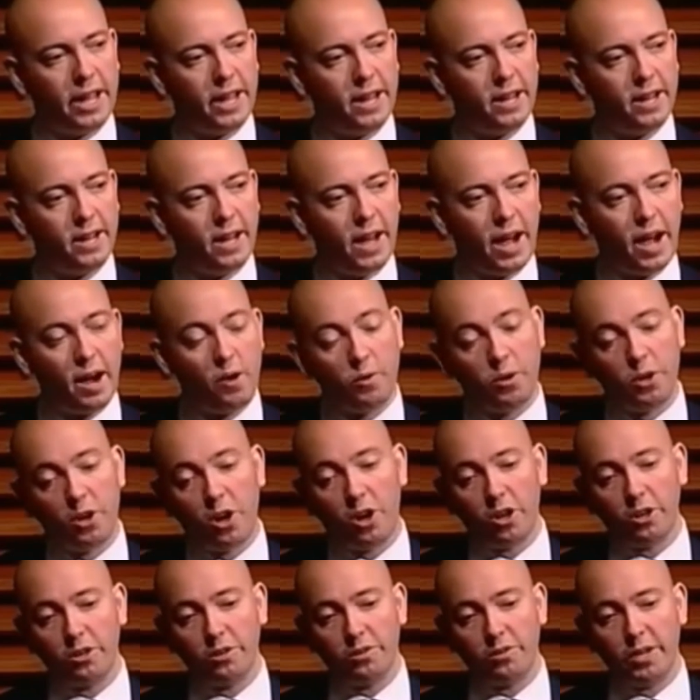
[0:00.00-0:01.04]
And I would
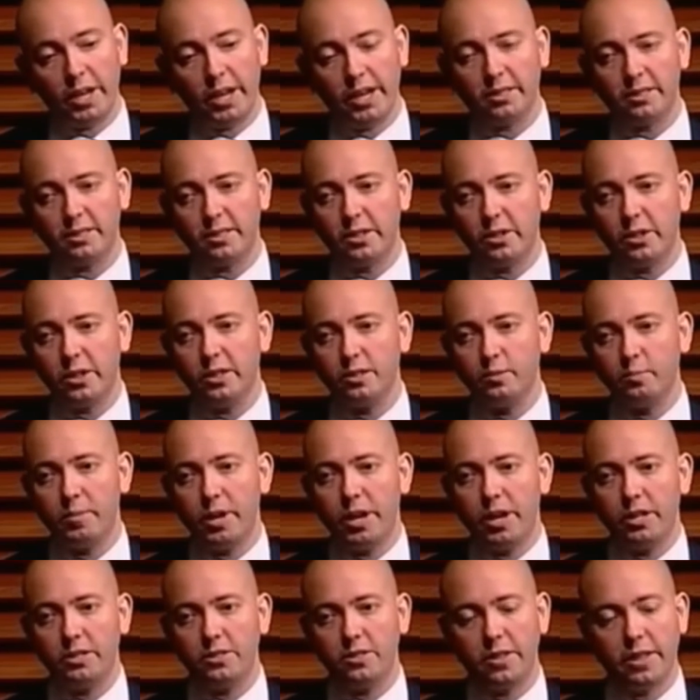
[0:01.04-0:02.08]
argue, yes, there is
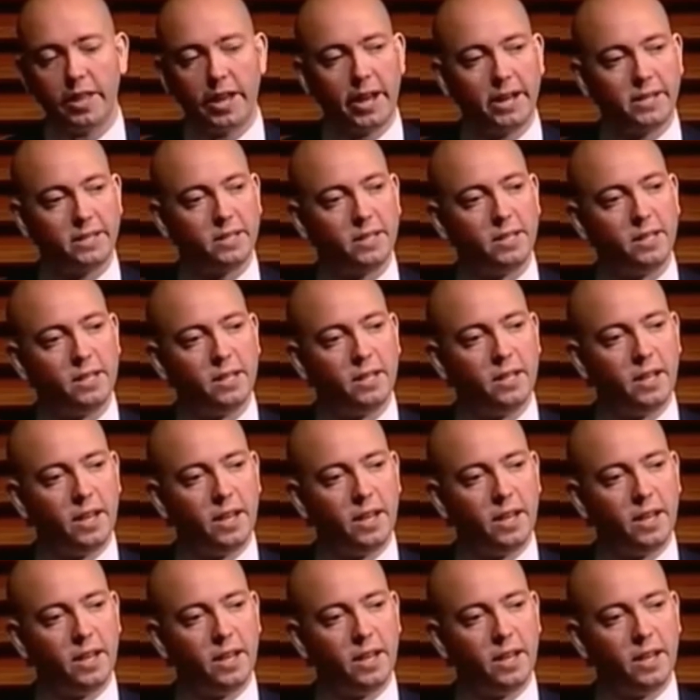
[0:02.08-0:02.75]
merit to that.